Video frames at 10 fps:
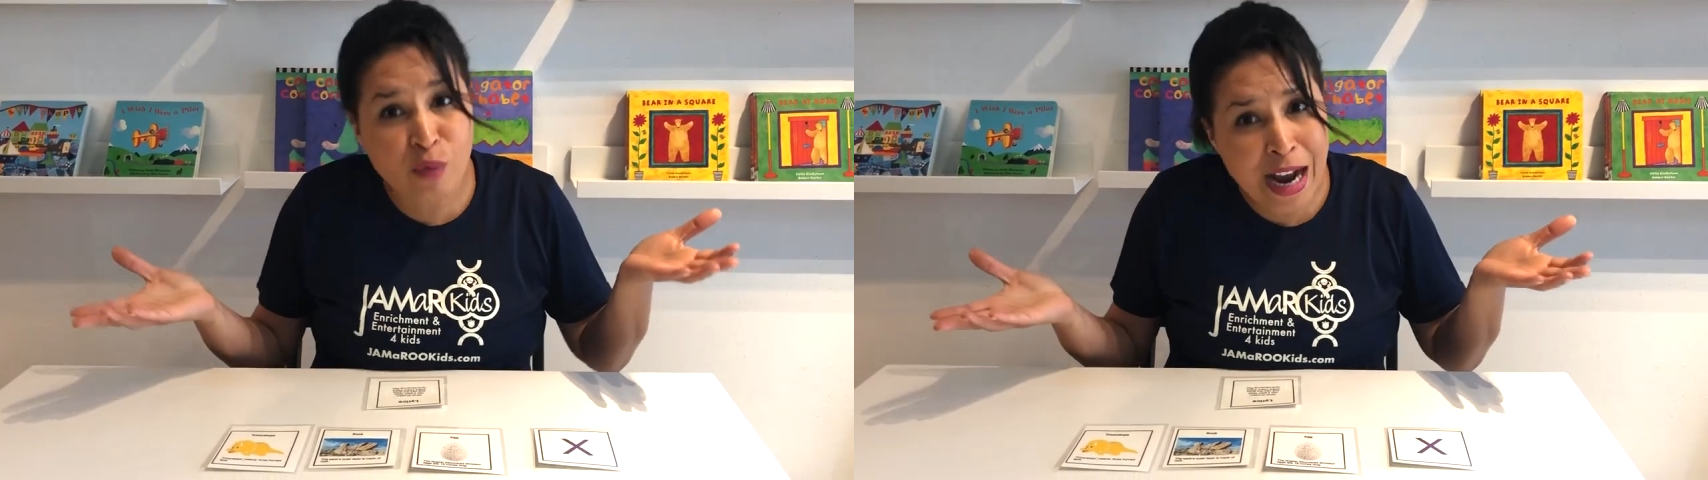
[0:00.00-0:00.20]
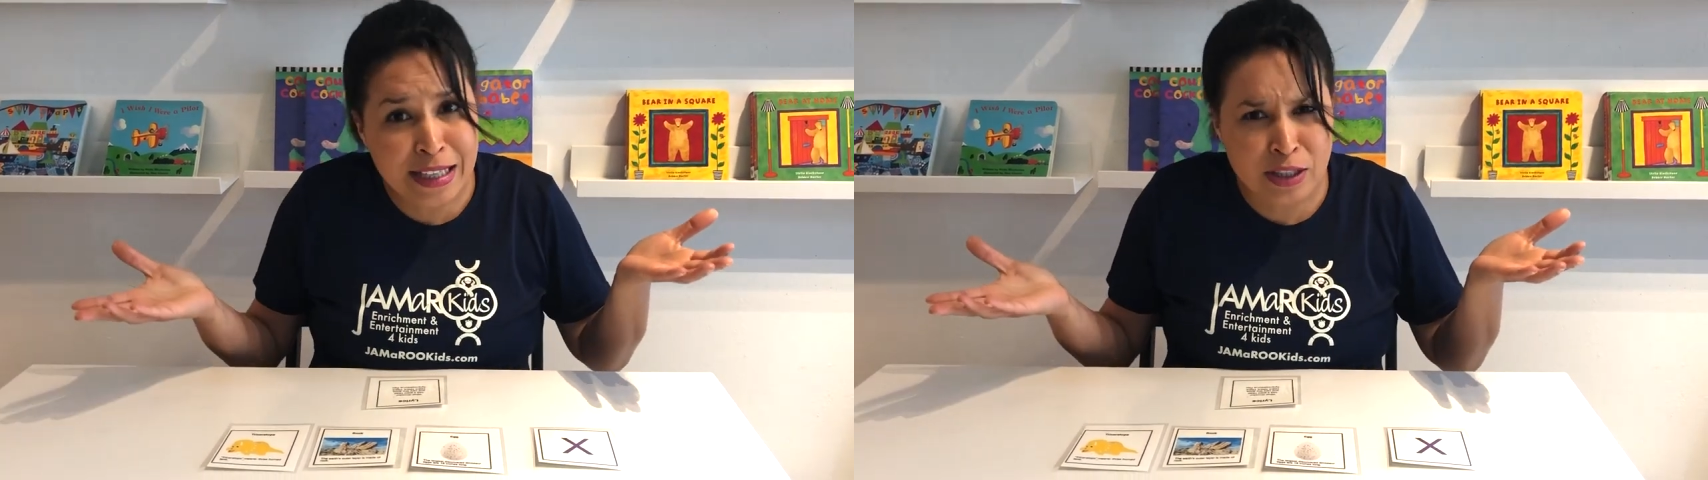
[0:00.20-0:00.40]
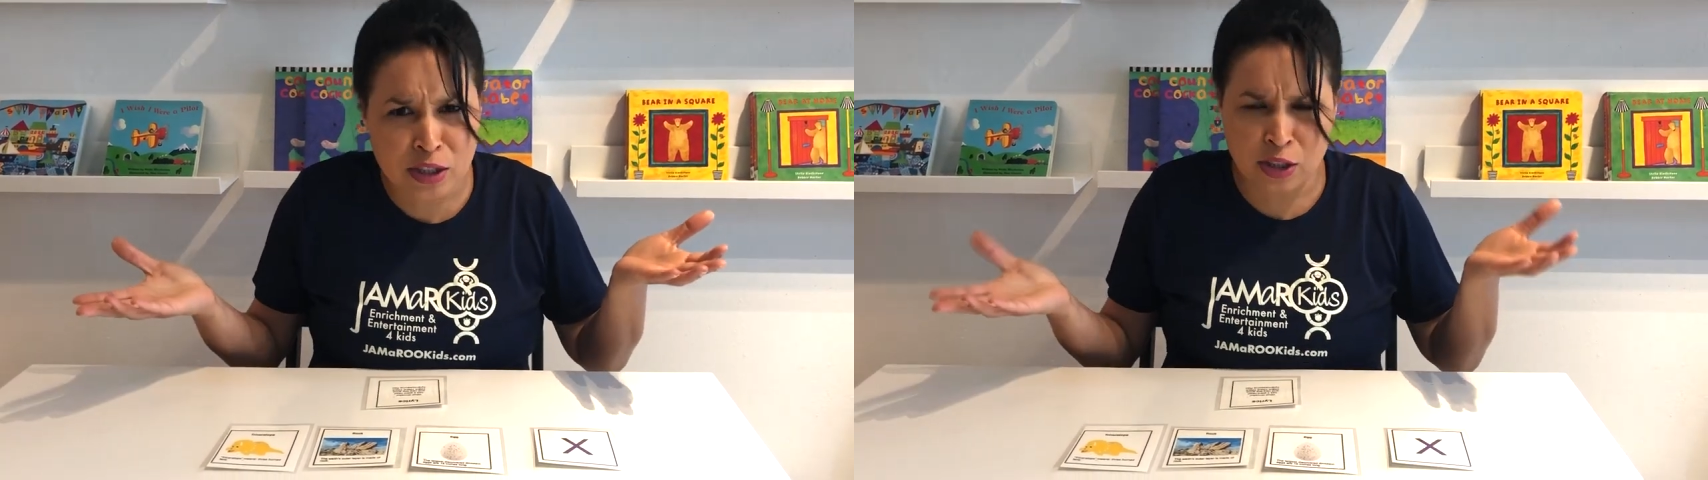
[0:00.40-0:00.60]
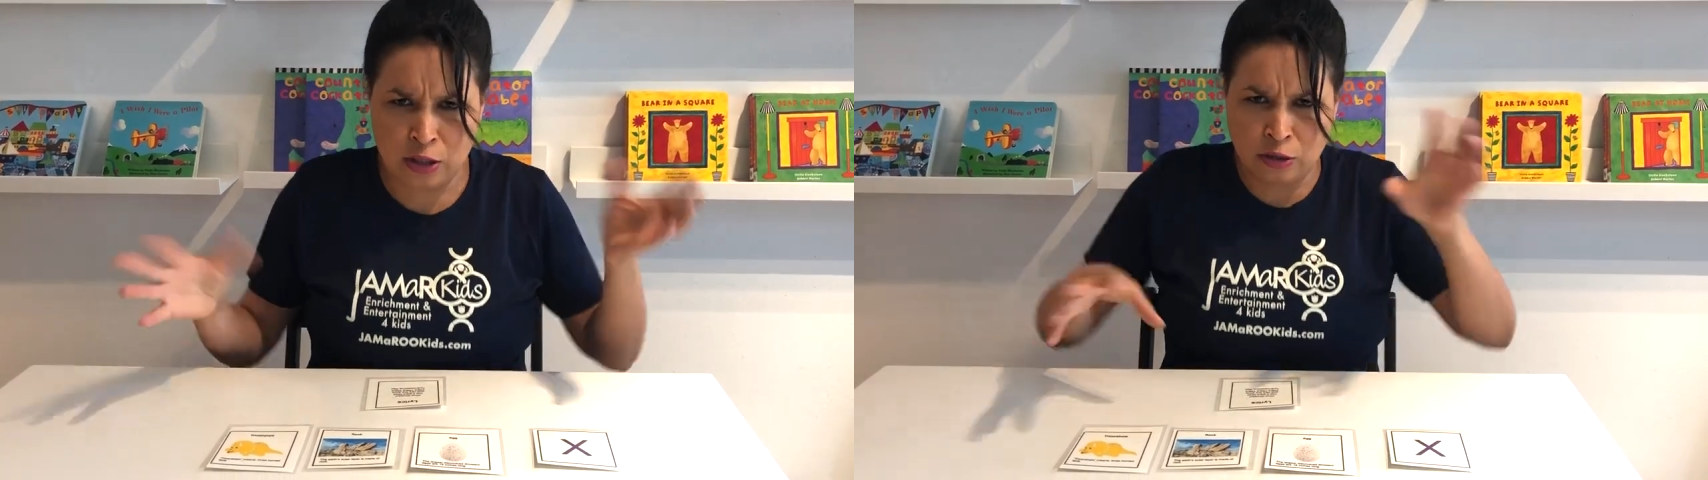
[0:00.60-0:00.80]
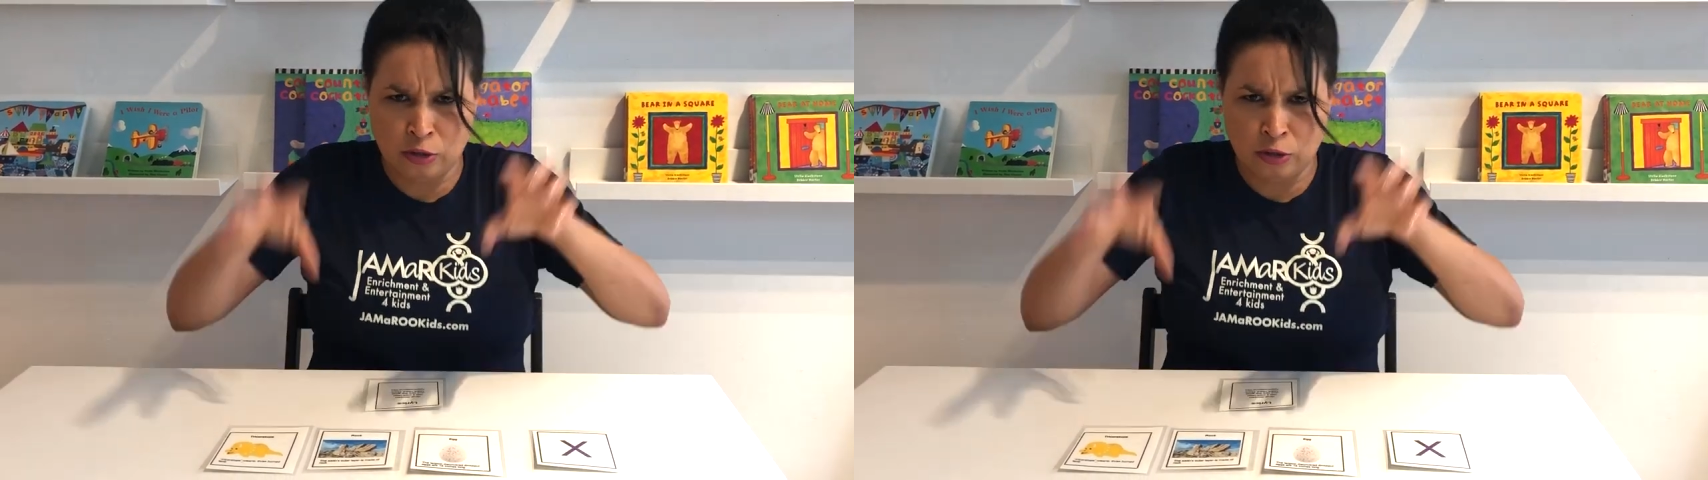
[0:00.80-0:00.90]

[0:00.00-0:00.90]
Rex.